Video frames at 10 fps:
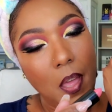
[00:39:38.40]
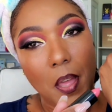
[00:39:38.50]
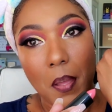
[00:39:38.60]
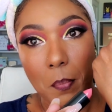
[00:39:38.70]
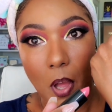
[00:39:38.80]

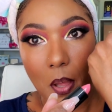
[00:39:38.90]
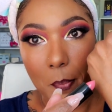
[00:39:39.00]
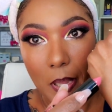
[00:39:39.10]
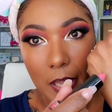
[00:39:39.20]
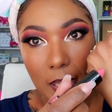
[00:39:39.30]
um,
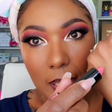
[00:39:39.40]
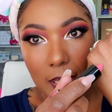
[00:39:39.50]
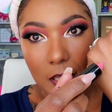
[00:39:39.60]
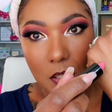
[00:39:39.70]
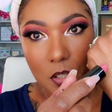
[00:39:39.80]
on my
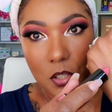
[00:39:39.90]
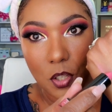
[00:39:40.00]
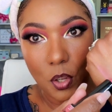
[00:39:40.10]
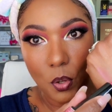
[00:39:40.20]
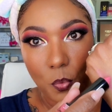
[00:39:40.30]
hand
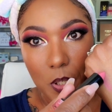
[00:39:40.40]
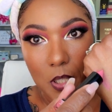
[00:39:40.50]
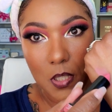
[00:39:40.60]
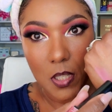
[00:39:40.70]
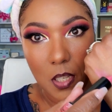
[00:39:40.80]
so we
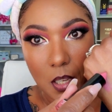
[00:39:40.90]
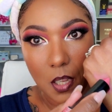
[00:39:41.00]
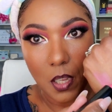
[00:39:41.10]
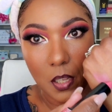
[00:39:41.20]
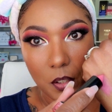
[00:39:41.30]
can see the
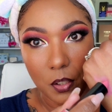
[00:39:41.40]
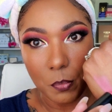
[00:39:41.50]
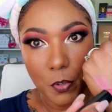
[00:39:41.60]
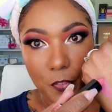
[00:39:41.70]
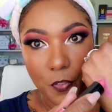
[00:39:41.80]

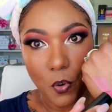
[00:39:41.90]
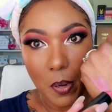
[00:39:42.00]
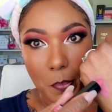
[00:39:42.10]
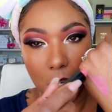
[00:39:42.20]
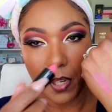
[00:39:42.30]
color
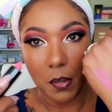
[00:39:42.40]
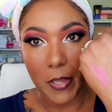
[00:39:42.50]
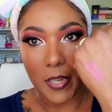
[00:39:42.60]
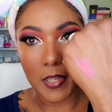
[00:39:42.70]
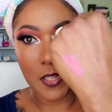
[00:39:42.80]
before I put it
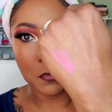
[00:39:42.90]
on my